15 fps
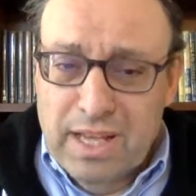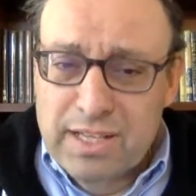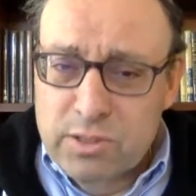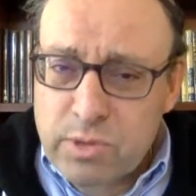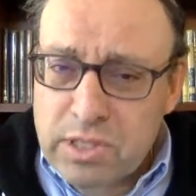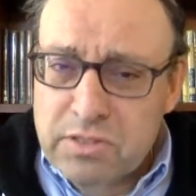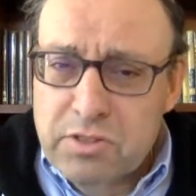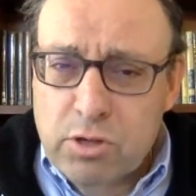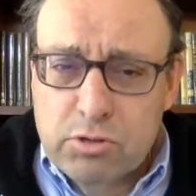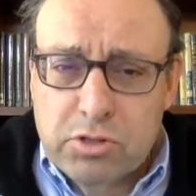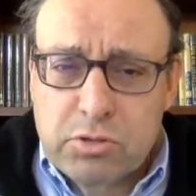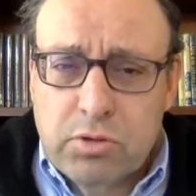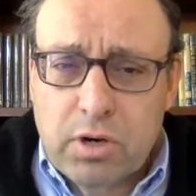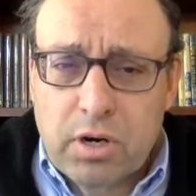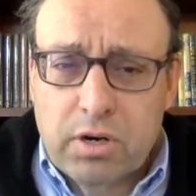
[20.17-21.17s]
as well as those
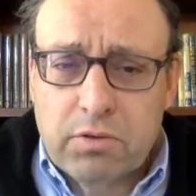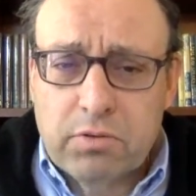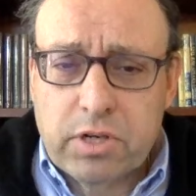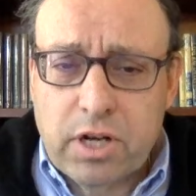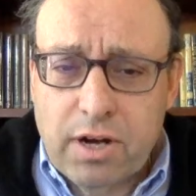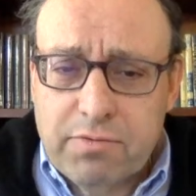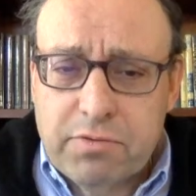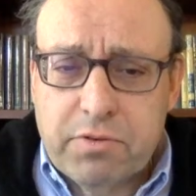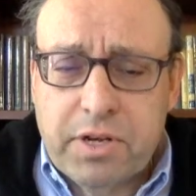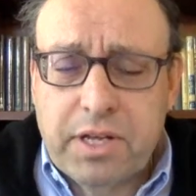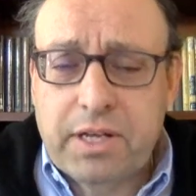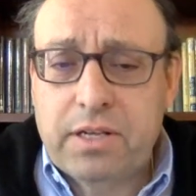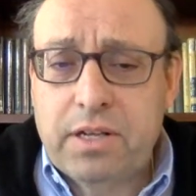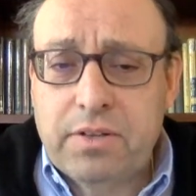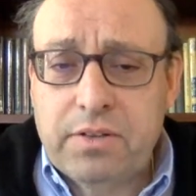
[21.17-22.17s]
who are
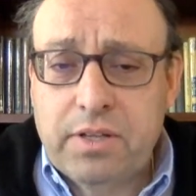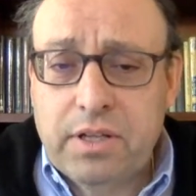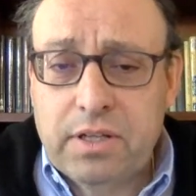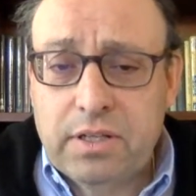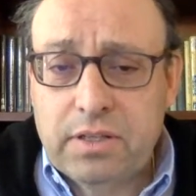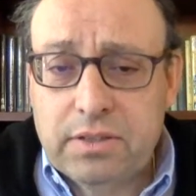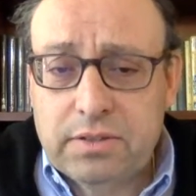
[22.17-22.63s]
recovering and on the